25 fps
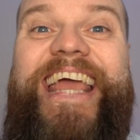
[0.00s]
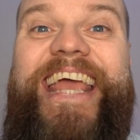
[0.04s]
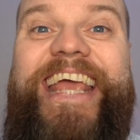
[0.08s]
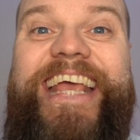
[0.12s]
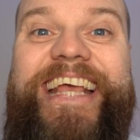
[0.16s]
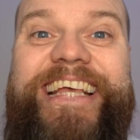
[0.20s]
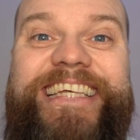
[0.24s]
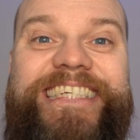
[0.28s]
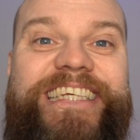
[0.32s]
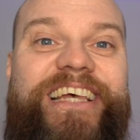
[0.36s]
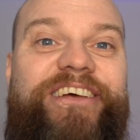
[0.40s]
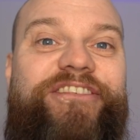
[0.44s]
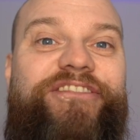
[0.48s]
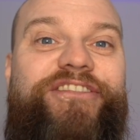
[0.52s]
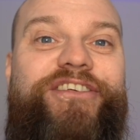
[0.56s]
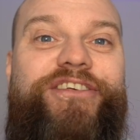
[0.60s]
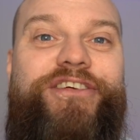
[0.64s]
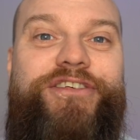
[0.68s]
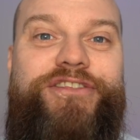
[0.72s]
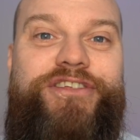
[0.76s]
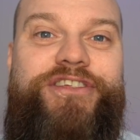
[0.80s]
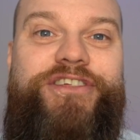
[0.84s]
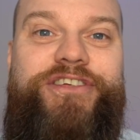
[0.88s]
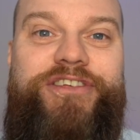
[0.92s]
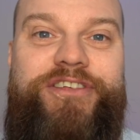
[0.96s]
easy for
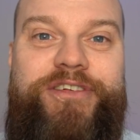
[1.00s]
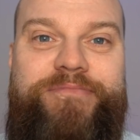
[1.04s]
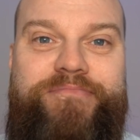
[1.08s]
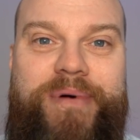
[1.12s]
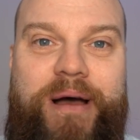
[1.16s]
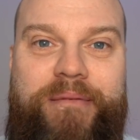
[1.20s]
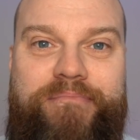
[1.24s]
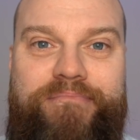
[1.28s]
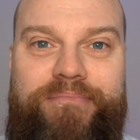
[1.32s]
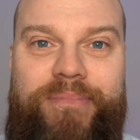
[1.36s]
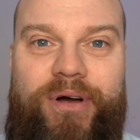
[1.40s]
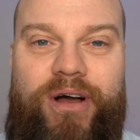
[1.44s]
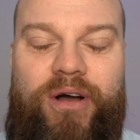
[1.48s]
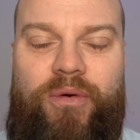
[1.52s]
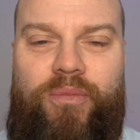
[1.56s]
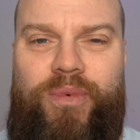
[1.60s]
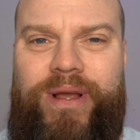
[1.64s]
us to remember.